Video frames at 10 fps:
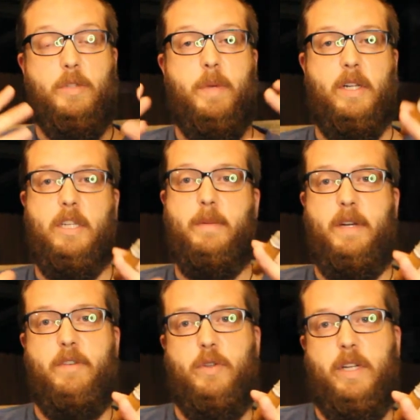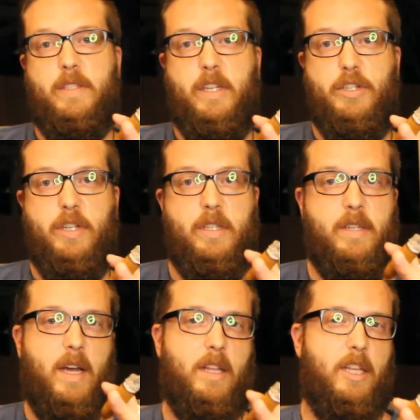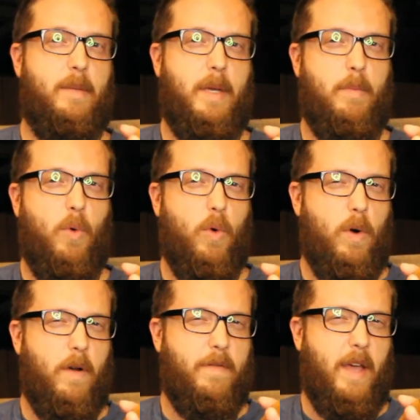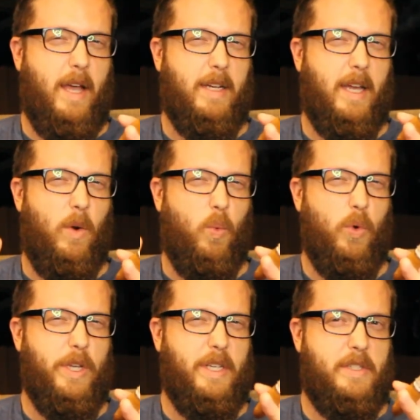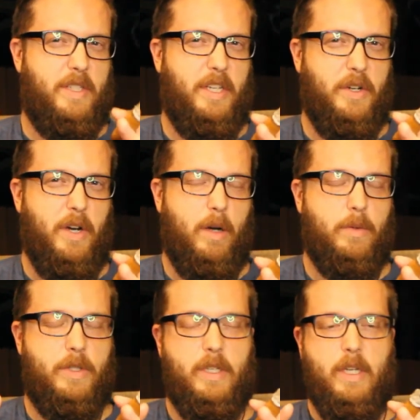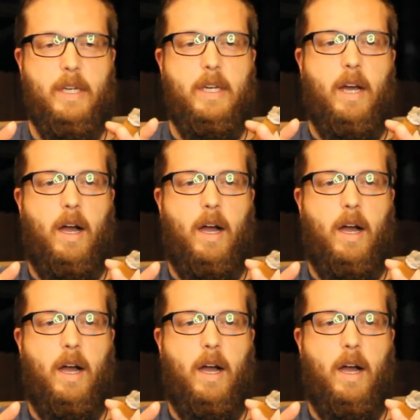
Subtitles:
There's been a little bit of a transition. It's gotten a little bit more of that kind of woody cedar notes,